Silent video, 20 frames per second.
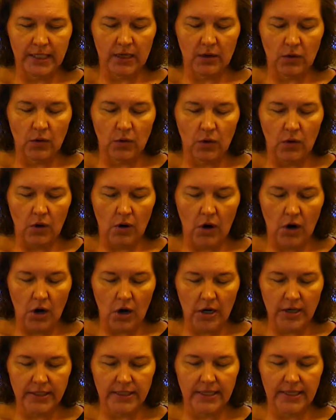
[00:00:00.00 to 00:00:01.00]
that
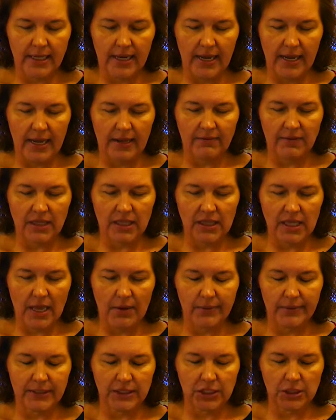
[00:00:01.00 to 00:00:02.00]
are saved, that
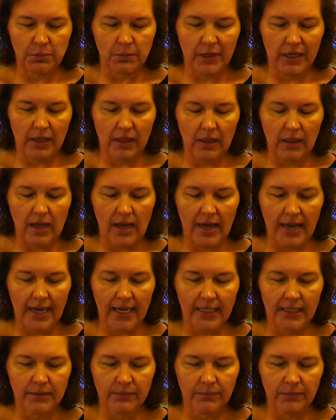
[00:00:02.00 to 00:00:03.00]
they would just be a
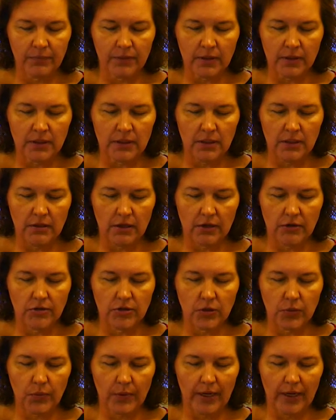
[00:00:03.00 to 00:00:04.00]
light to
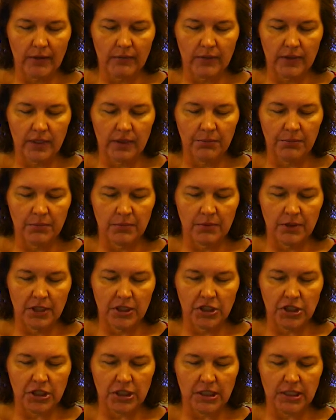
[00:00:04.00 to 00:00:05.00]
those around them.
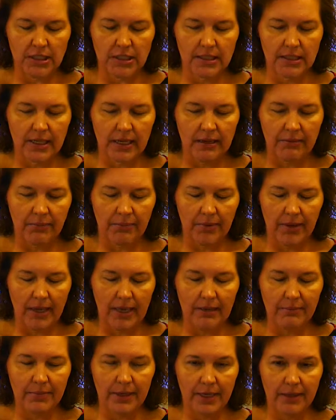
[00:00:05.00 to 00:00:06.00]
In Jesus' name,
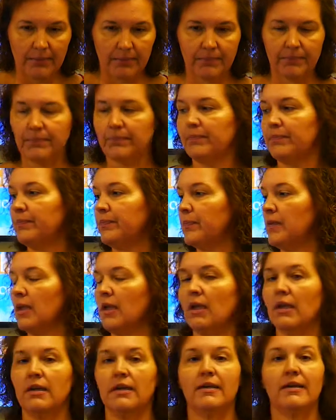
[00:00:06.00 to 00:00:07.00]
amen.
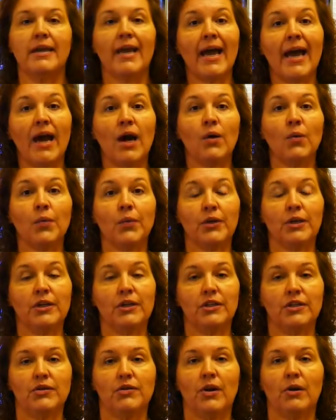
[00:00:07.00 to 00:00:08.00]
Now we're
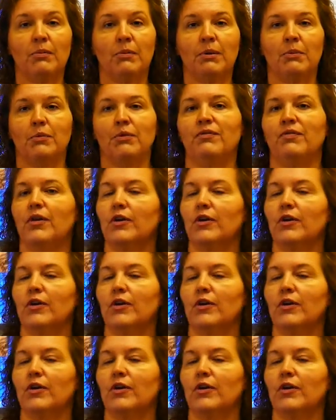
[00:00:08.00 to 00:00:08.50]
going to do our memory